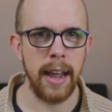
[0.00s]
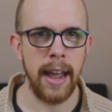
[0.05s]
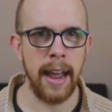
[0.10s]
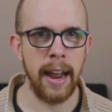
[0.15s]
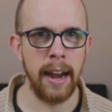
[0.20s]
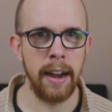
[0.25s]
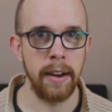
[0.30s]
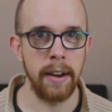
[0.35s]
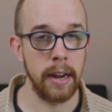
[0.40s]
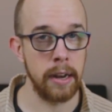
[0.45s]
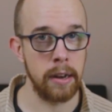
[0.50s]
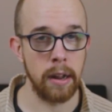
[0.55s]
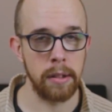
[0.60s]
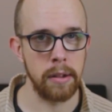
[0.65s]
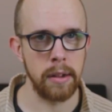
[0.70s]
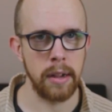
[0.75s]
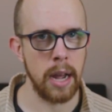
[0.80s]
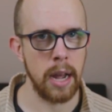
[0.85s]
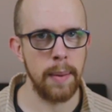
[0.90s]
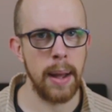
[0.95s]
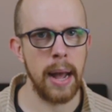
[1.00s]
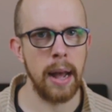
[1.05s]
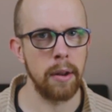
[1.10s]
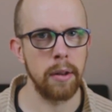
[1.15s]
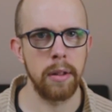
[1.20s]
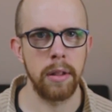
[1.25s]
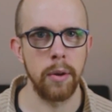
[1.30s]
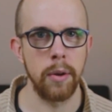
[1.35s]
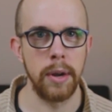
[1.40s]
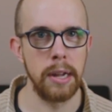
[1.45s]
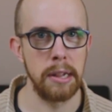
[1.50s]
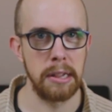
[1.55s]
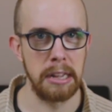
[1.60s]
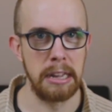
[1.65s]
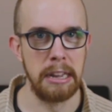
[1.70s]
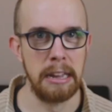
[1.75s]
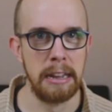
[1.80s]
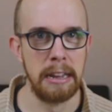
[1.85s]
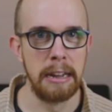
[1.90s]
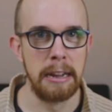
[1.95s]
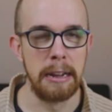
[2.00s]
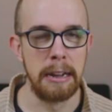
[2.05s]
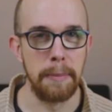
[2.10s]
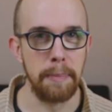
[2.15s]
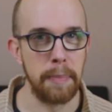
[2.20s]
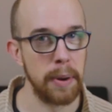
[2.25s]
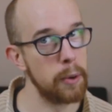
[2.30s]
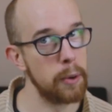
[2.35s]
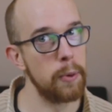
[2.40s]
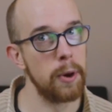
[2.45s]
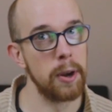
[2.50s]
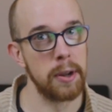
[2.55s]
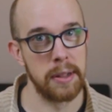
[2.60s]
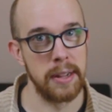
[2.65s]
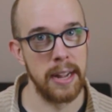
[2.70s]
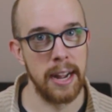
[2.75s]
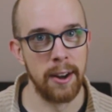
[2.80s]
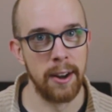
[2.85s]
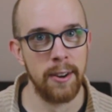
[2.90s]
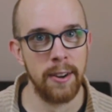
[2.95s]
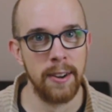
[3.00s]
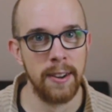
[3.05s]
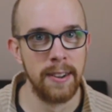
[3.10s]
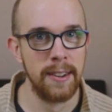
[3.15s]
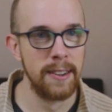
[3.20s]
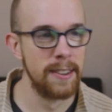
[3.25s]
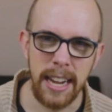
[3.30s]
And it doesn't come out so easy, but it works now.